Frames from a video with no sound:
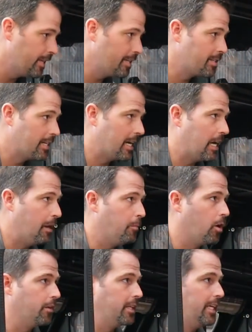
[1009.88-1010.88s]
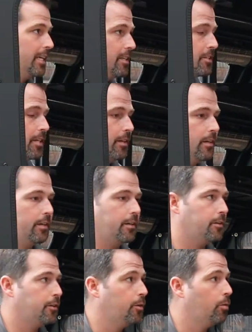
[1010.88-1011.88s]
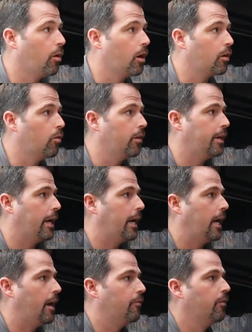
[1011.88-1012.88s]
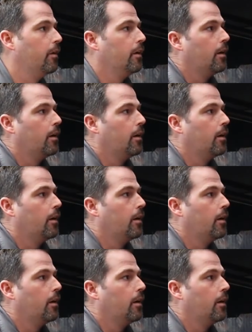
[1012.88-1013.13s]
This time on the interior, you are going to have